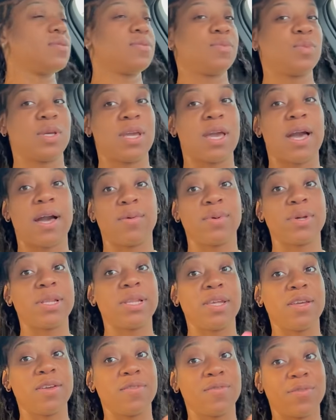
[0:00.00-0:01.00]
But y'all, we
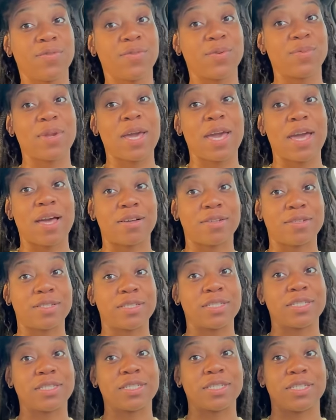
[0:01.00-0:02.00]
leaving from the house,
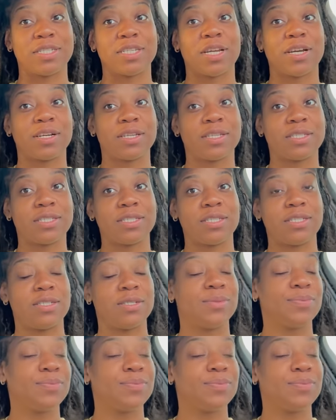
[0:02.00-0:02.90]
as y'all can see.